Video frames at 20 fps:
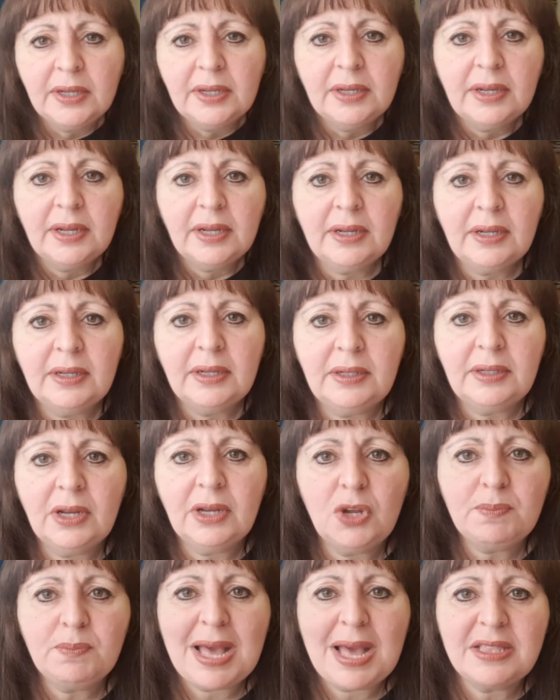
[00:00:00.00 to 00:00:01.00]

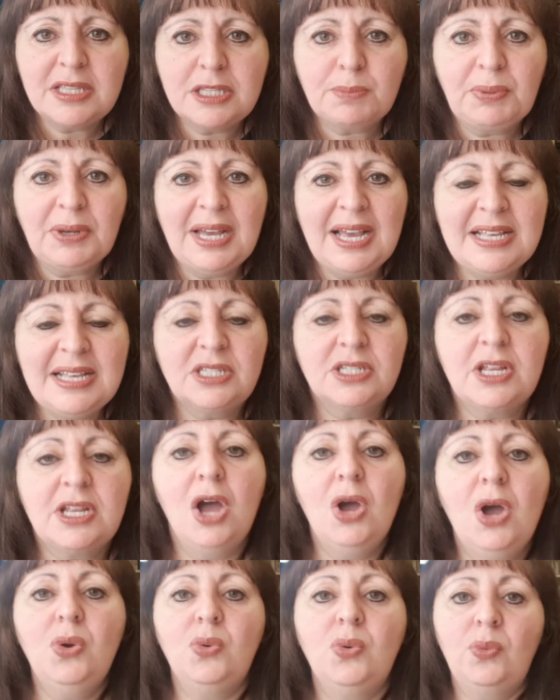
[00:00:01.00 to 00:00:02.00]
maths, please.
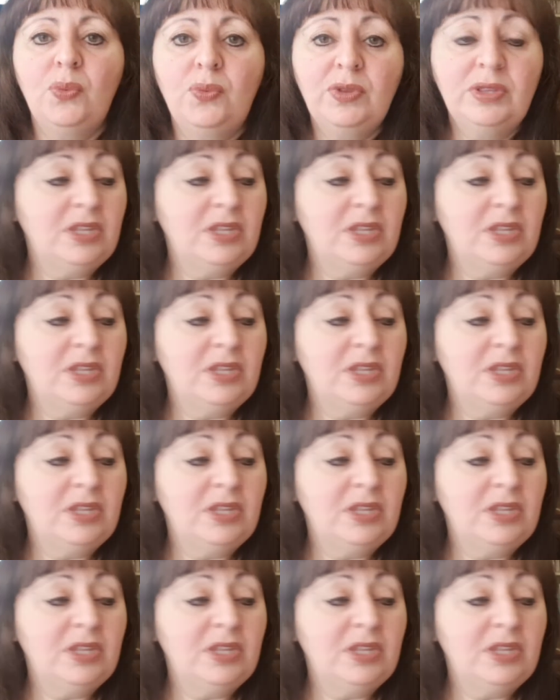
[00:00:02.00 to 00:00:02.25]
No,